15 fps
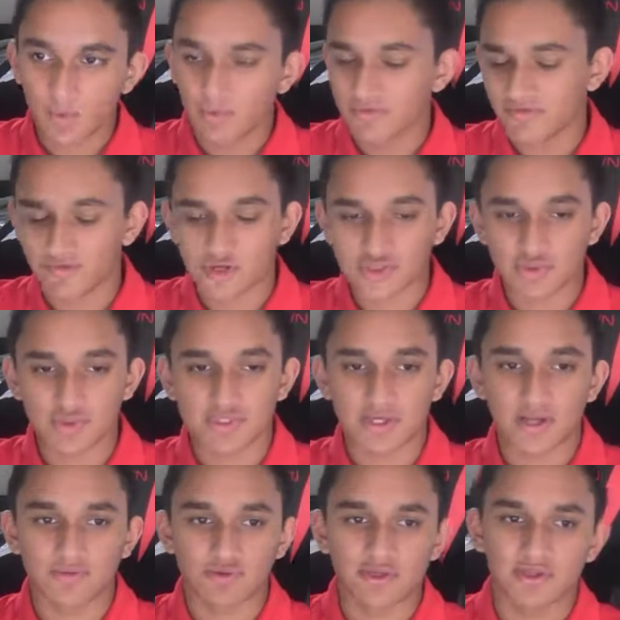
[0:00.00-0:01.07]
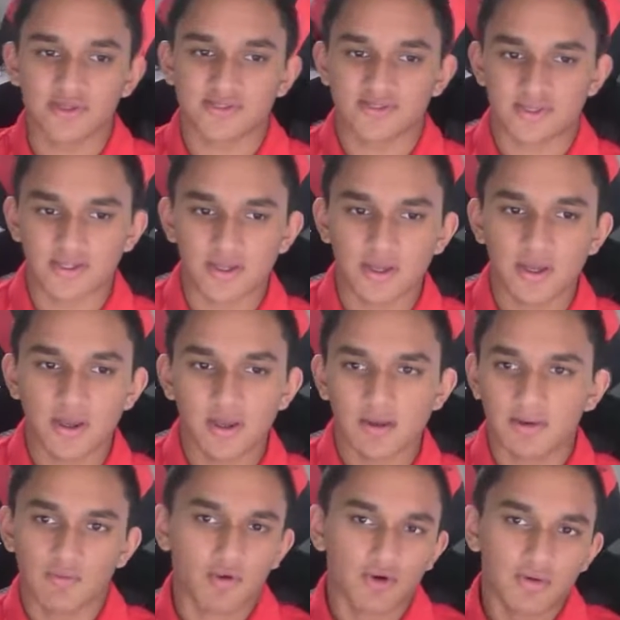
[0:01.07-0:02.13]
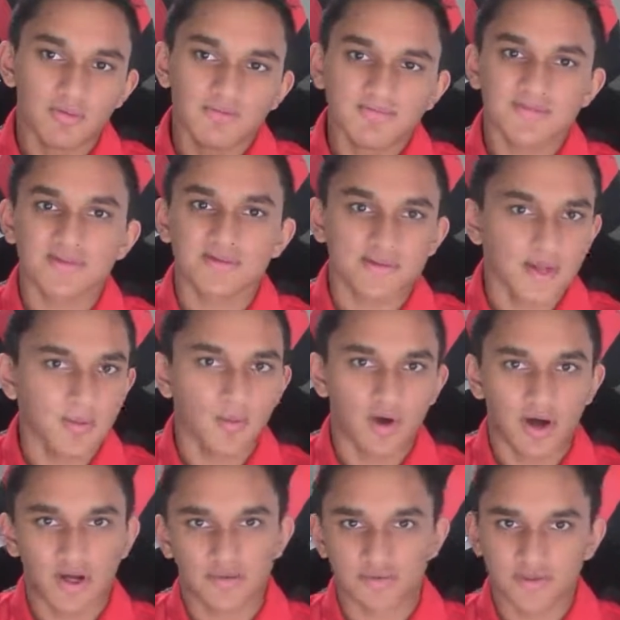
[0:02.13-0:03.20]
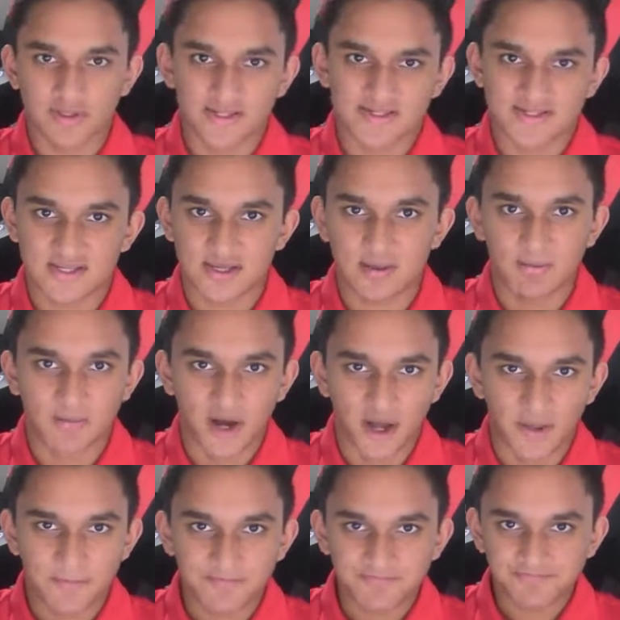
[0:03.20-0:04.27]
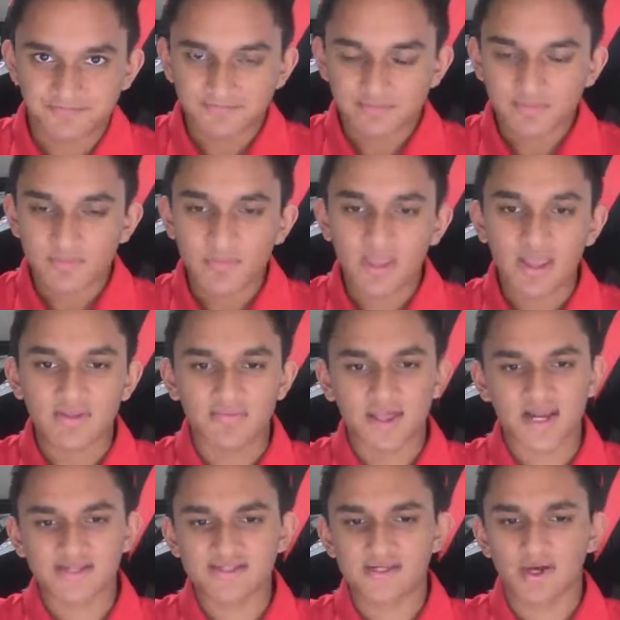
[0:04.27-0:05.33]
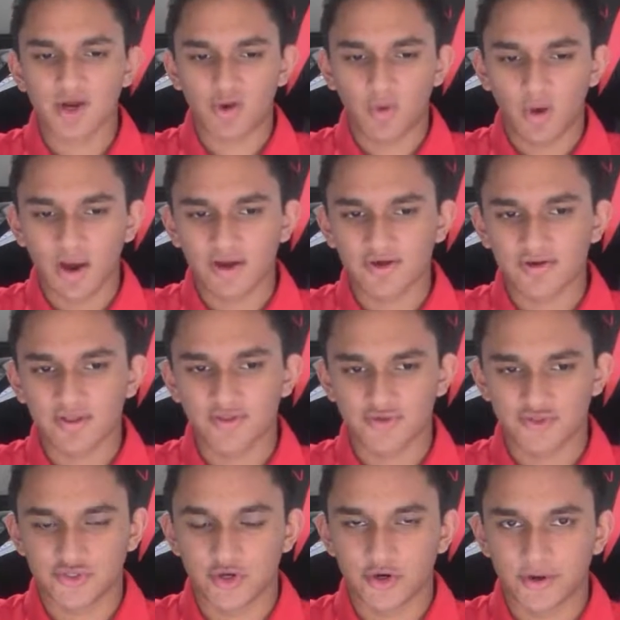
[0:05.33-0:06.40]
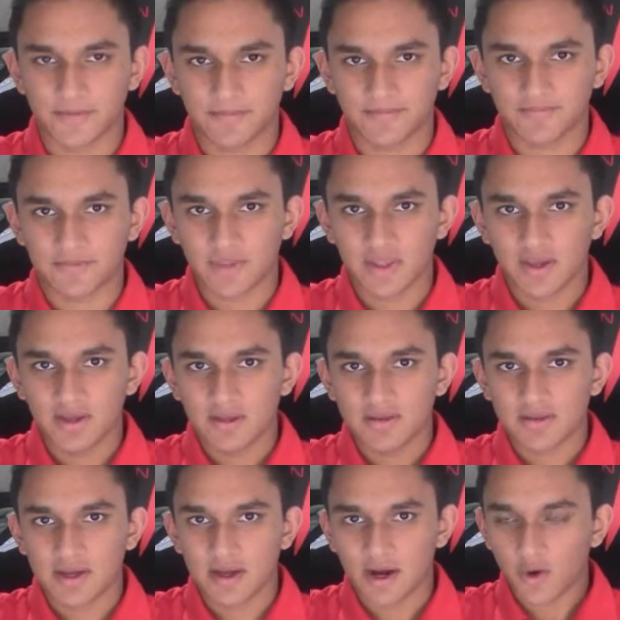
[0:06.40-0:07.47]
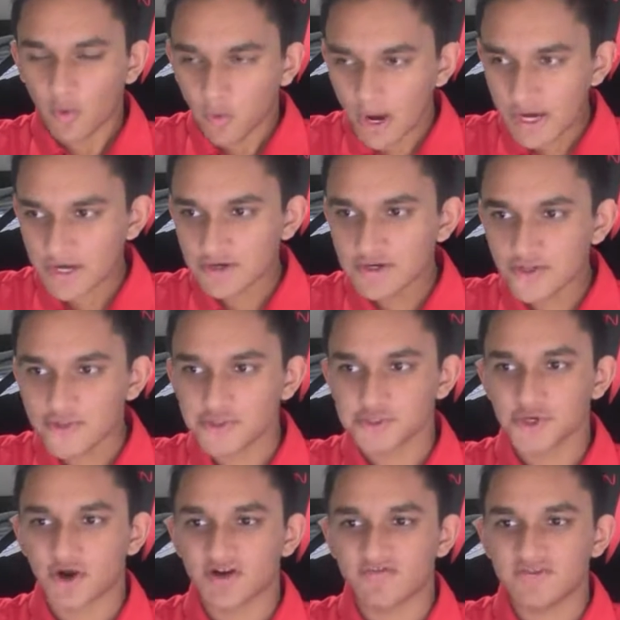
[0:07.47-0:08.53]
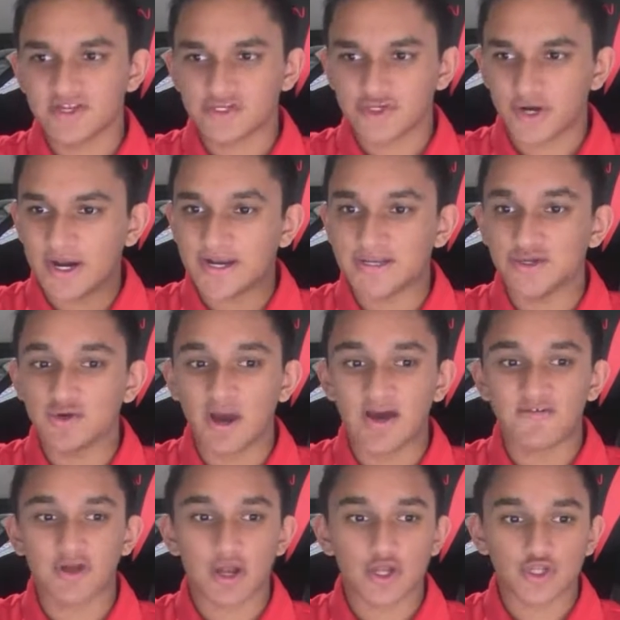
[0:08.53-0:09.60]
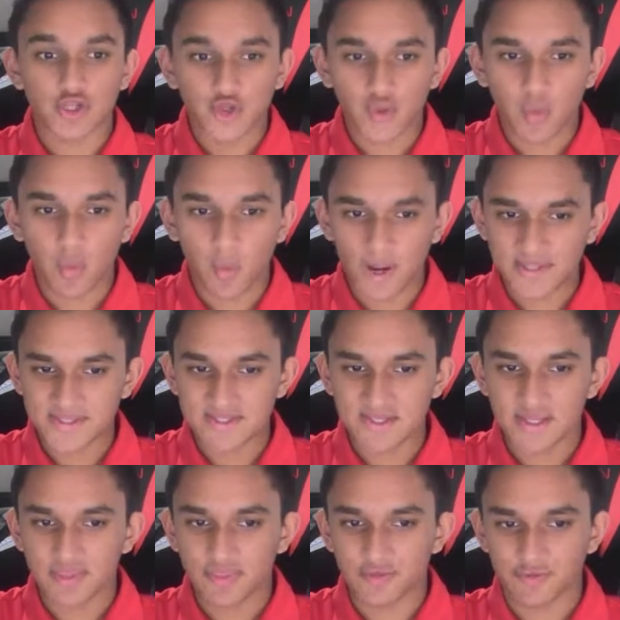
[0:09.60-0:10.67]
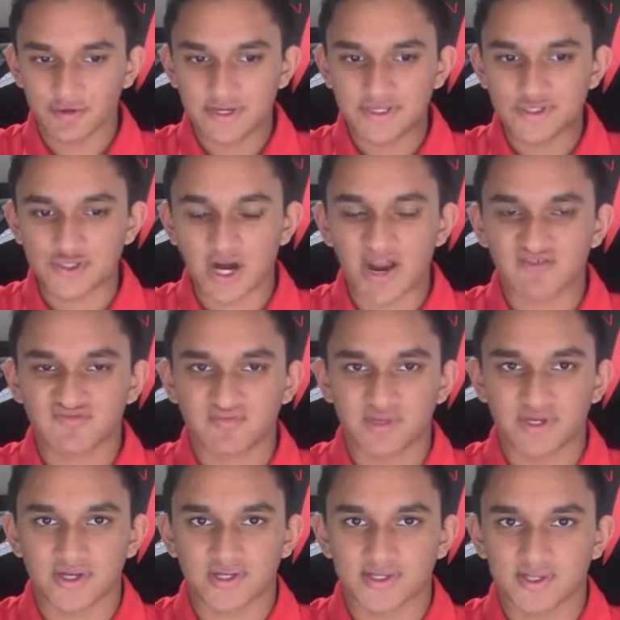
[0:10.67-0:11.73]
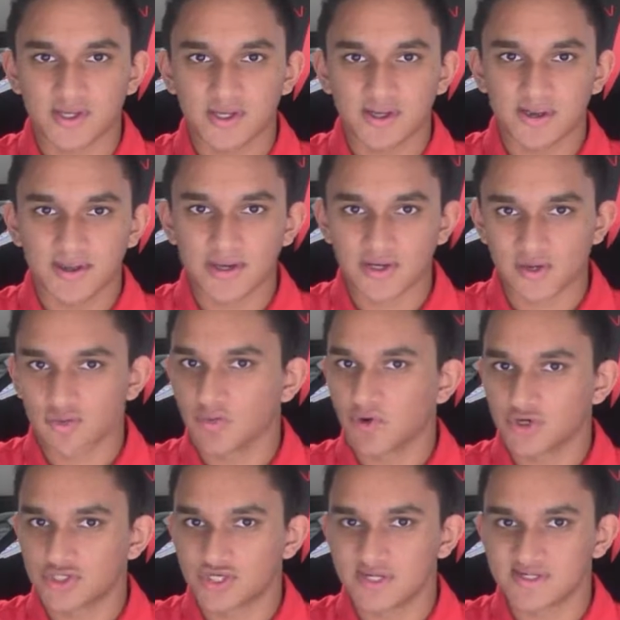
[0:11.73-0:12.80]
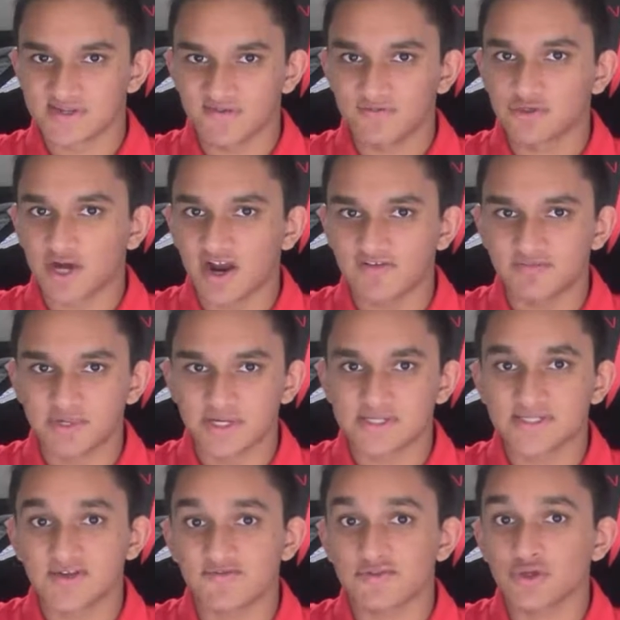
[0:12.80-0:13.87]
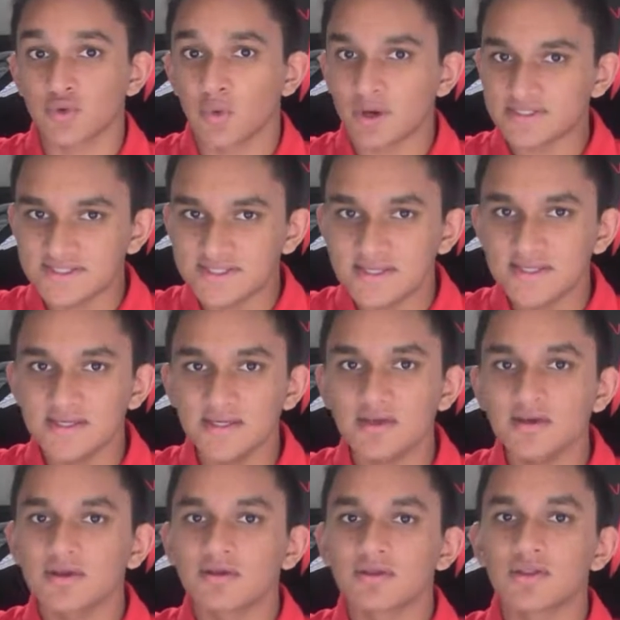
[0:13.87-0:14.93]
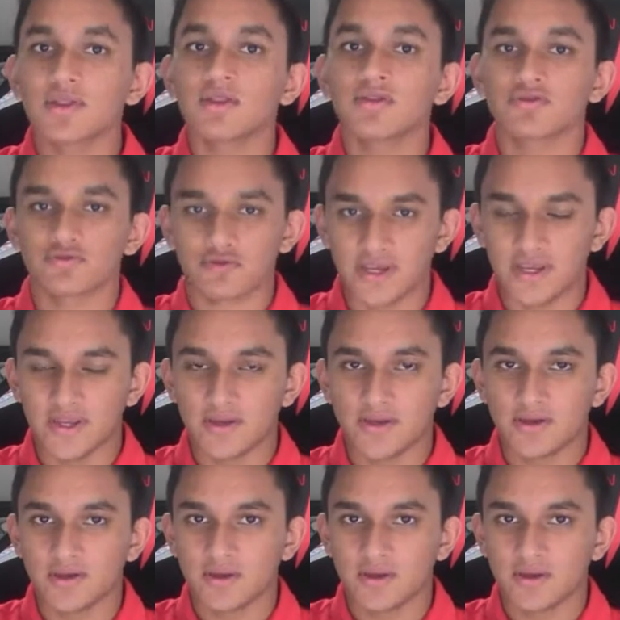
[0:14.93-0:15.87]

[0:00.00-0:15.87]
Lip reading: Well, the first one's unrealistic. Well, somewhat unrealistic, but that is to acquire another star. Acquire another star via trade. You have 23 draft picks in your war chest of draft picks. You have 23.